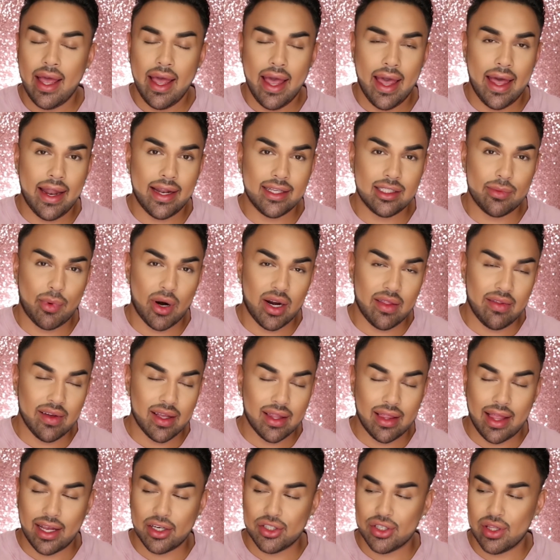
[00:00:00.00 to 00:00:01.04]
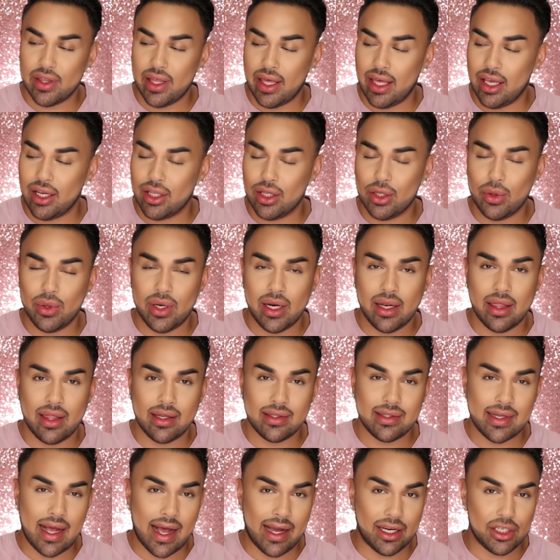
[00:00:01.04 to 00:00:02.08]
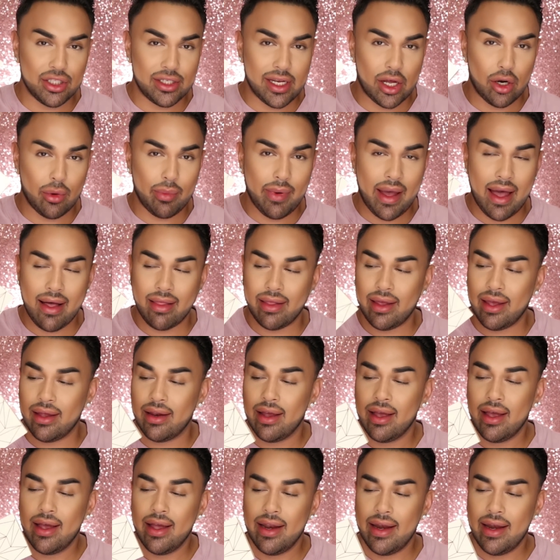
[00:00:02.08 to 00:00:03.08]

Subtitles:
and as a part of the collection, they included this eyeshadow palette.